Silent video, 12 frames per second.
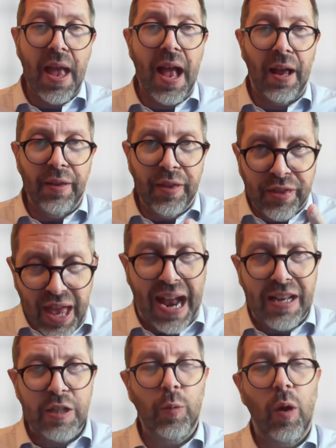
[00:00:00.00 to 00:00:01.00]
And
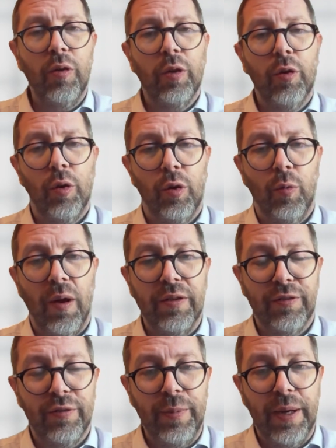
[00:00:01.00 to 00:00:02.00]
that's what the court
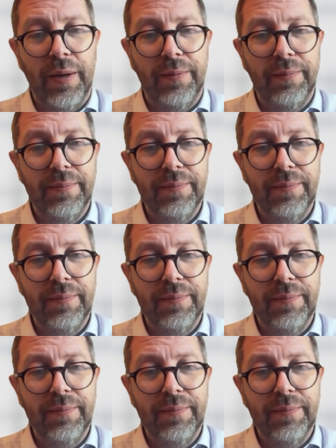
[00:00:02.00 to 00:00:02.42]
wants from you.